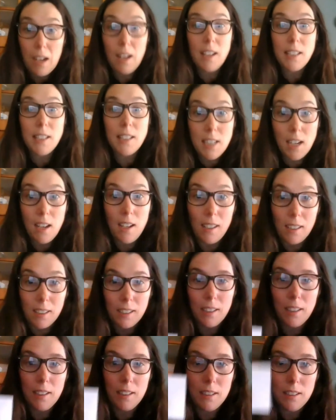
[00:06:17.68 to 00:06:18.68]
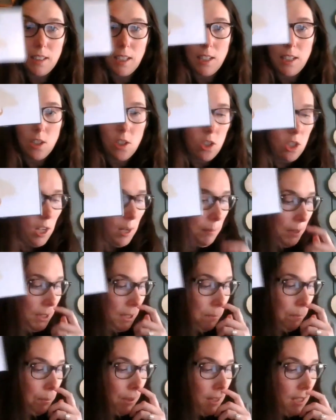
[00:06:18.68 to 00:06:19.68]
A duck. Nice job.
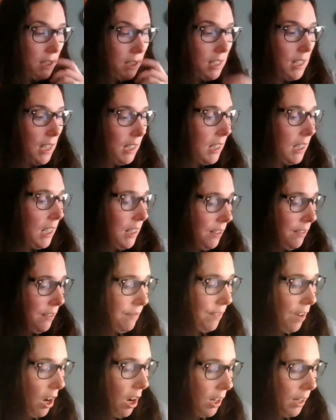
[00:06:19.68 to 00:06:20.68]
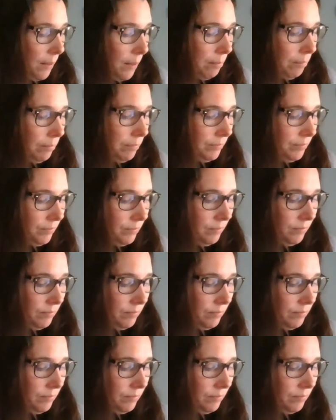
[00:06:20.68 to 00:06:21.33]
Let's put the duck on the farm.